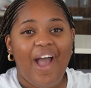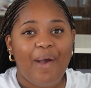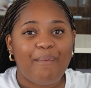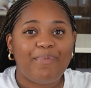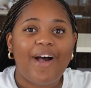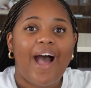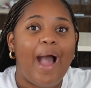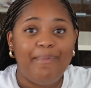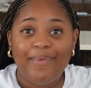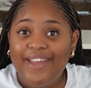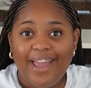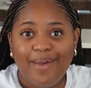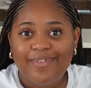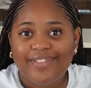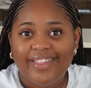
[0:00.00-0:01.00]
but I'm
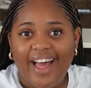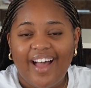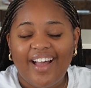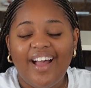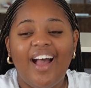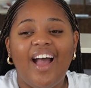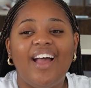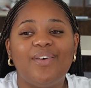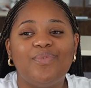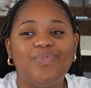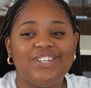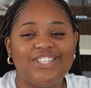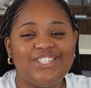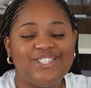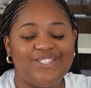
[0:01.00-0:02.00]
okay with that,
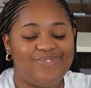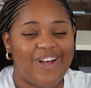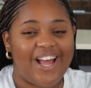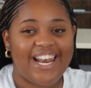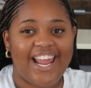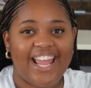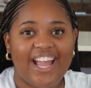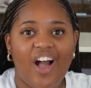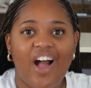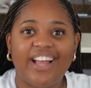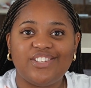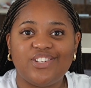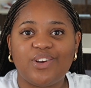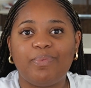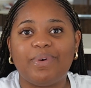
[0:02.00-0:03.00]
which is why like I
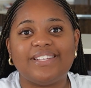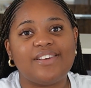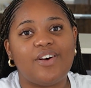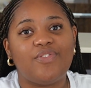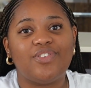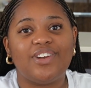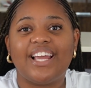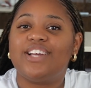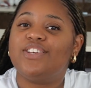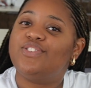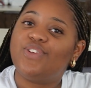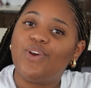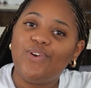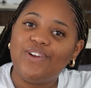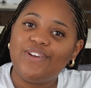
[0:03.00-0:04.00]
took myself on like a
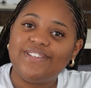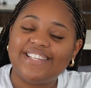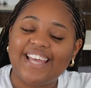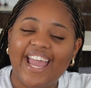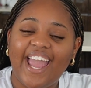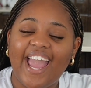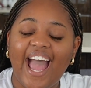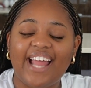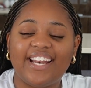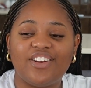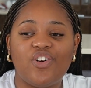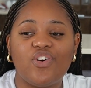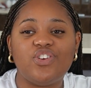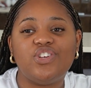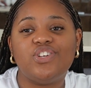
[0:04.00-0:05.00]
solo day and
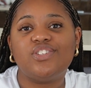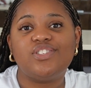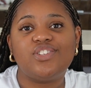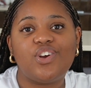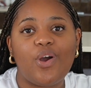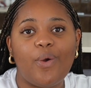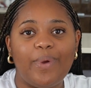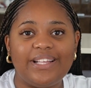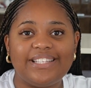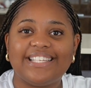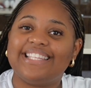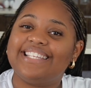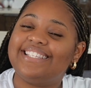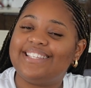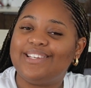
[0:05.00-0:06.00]
got used to going to
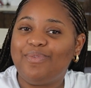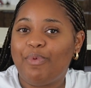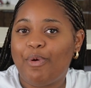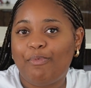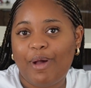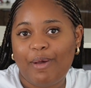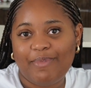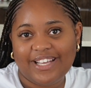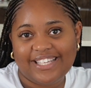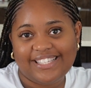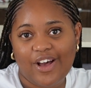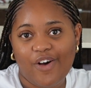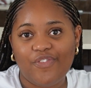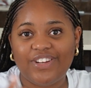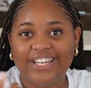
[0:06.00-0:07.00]
the cinema by
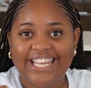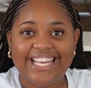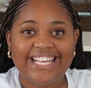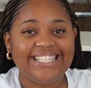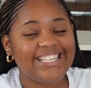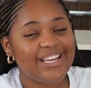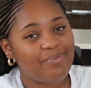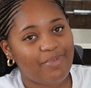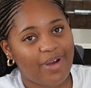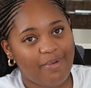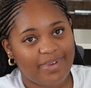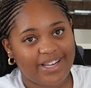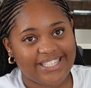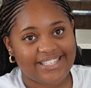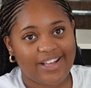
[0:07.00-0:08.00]
myself and eating by
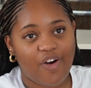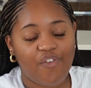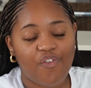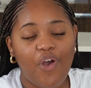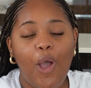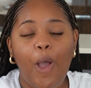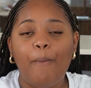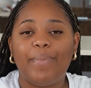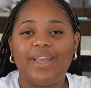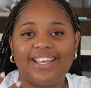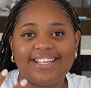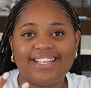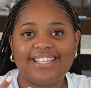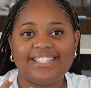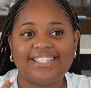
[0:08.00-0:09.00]
myself,
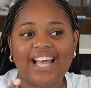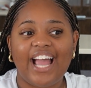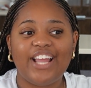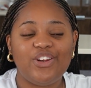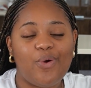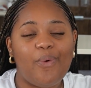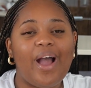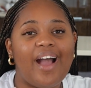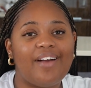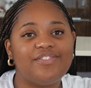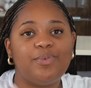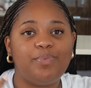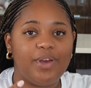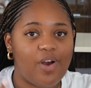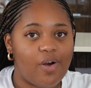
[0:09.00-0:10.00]
because I know I have
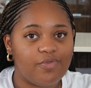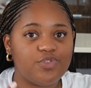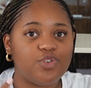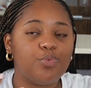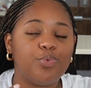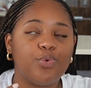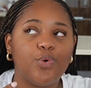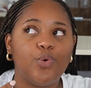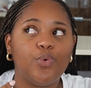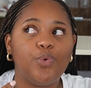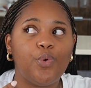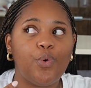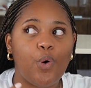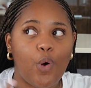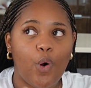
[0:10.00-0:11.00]
to be
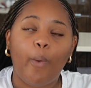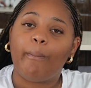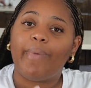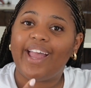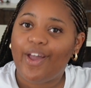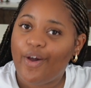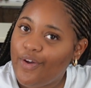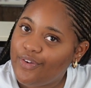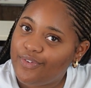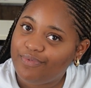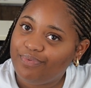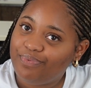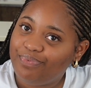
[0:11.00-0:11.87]
comfortable on my own.